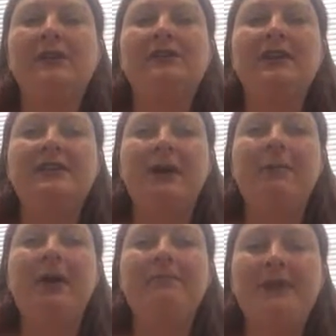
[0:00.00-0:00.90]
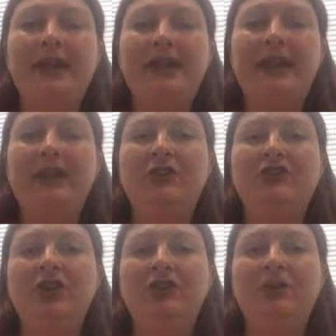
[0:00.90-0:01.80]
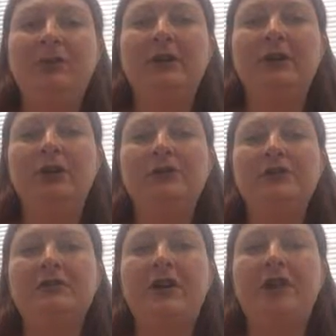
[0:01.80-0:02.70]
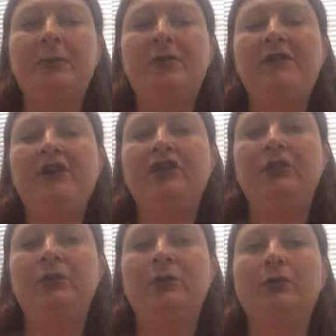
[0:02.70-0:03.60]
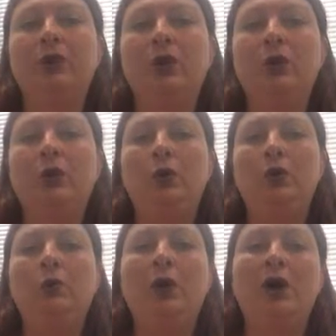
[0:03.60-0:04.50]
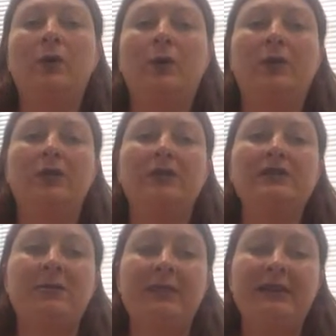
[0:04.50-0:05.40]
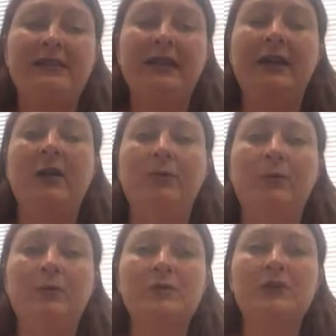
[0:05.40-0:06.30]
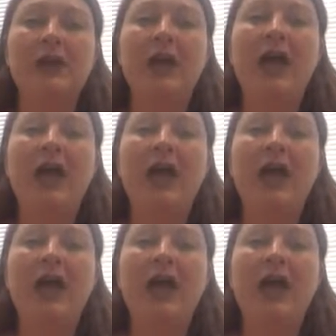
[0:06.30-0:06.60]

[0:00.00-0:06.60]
set up by me in conjunction with lots of other professionals who work with separating couples